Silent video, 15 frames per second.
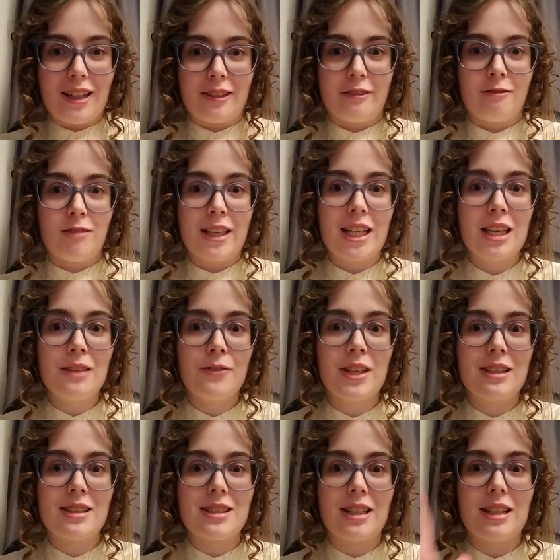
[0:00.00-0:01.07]
Wickham
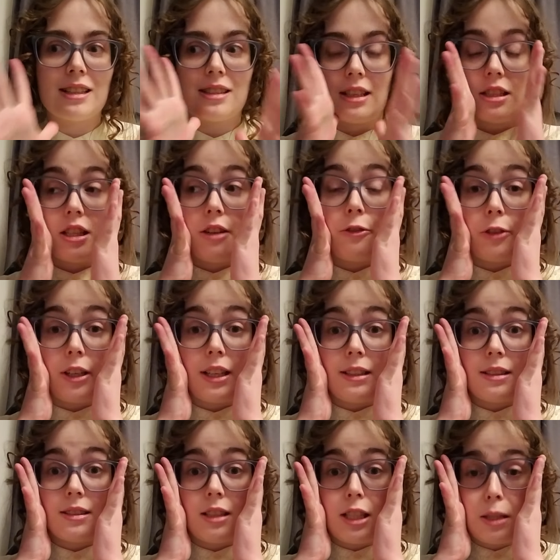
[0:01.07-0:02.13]
is like such a freaking
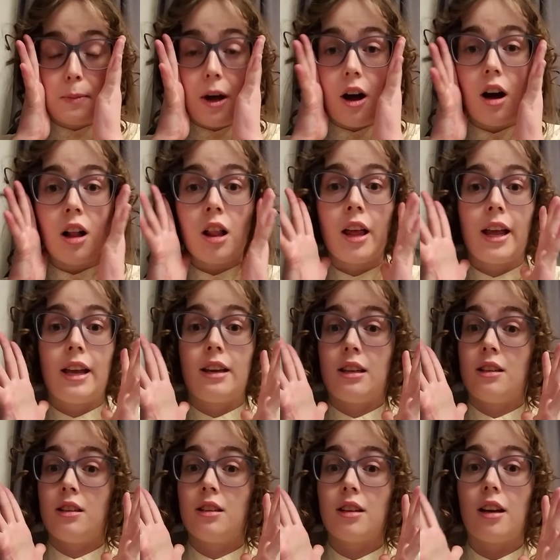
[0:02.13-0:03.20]
sleazeball
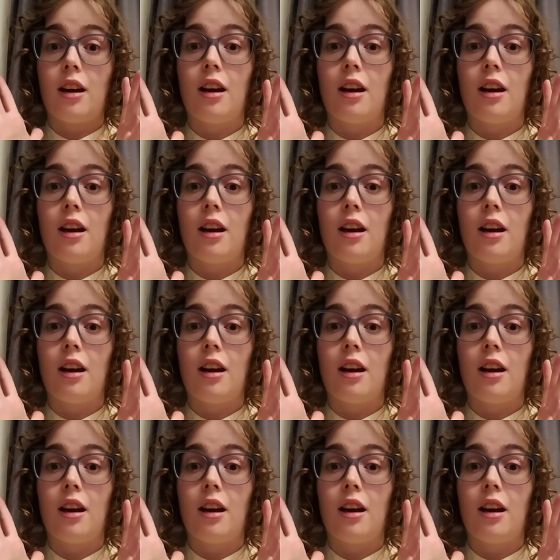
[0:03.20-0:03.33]
and